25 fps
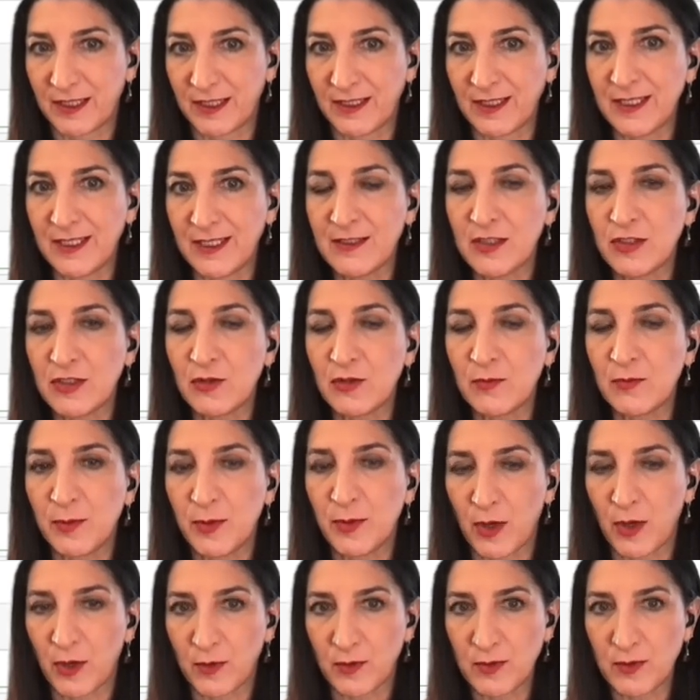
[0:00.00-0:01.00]
Let's
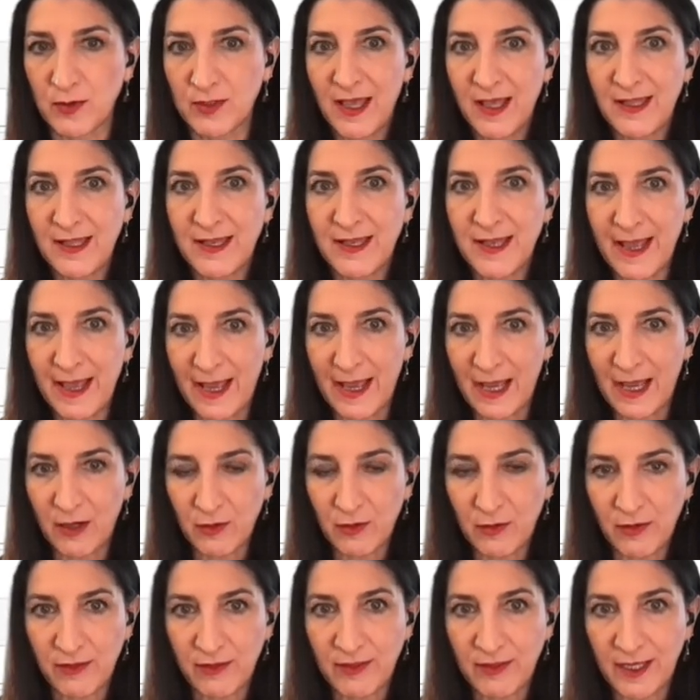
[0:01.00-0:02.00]
suppose now
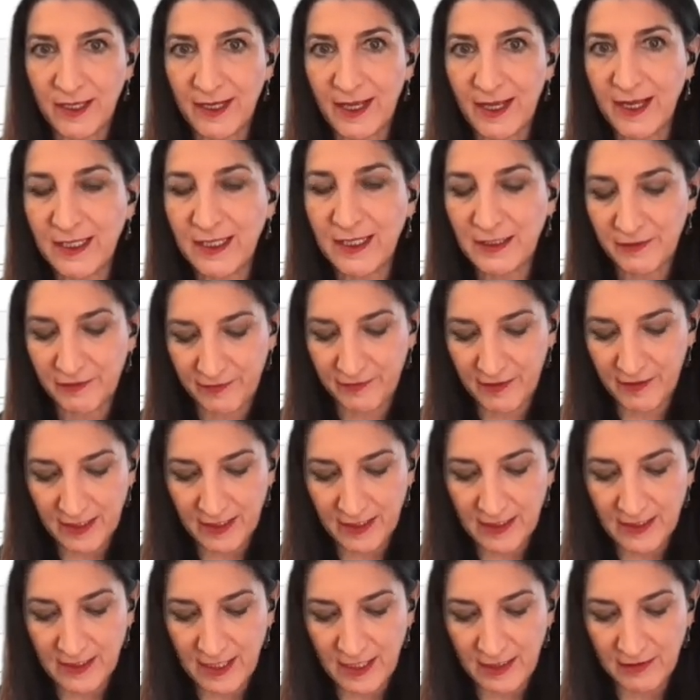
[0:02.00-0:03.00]
that I define
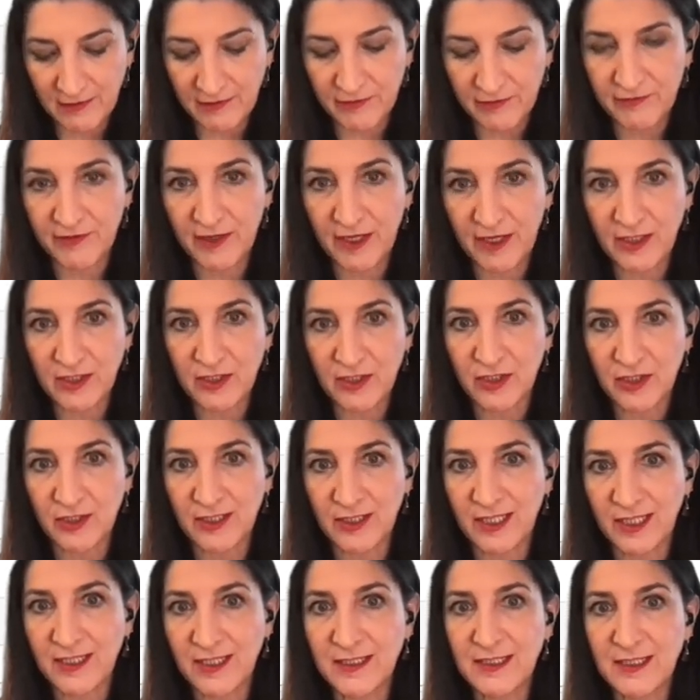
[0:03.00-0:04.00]
another function
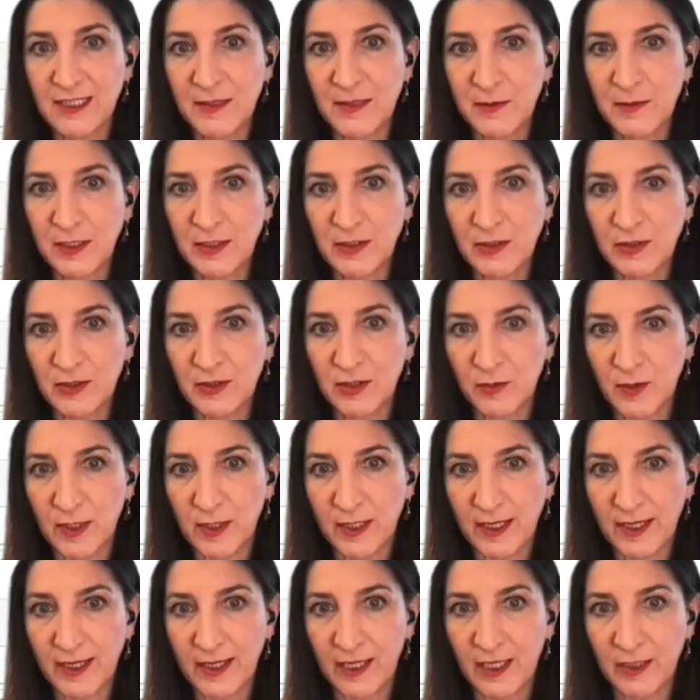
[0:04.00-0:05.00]
that is similar to the one
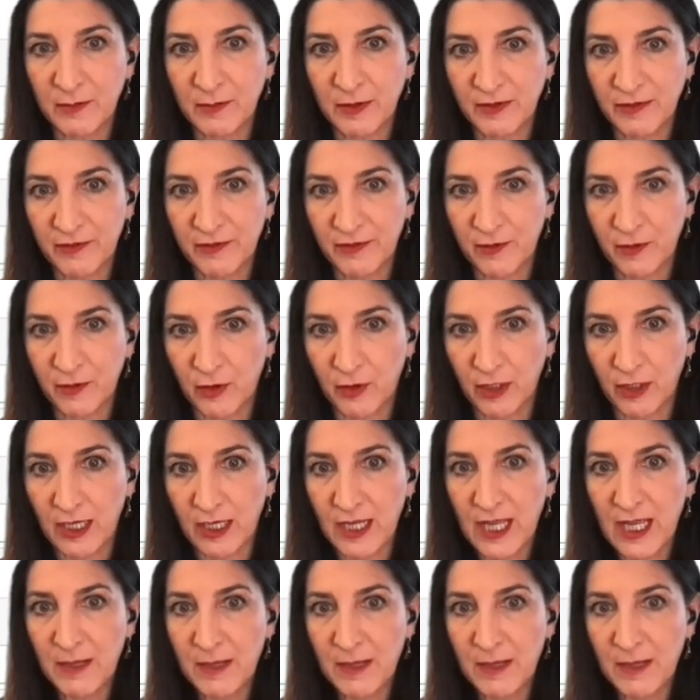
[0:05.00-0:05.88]
I had before,